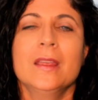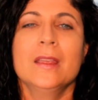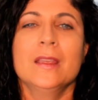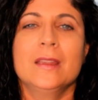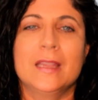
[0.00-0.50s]

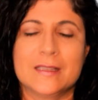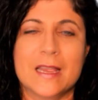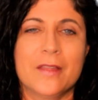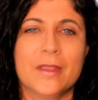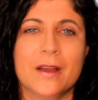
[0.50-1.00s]
get
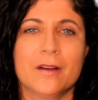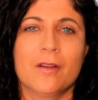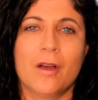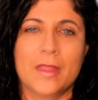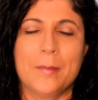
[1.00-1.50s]
down there
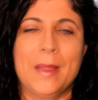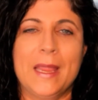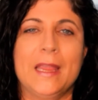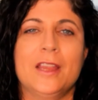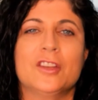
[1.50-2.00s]
on that
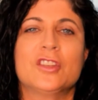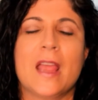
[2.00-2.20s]
page,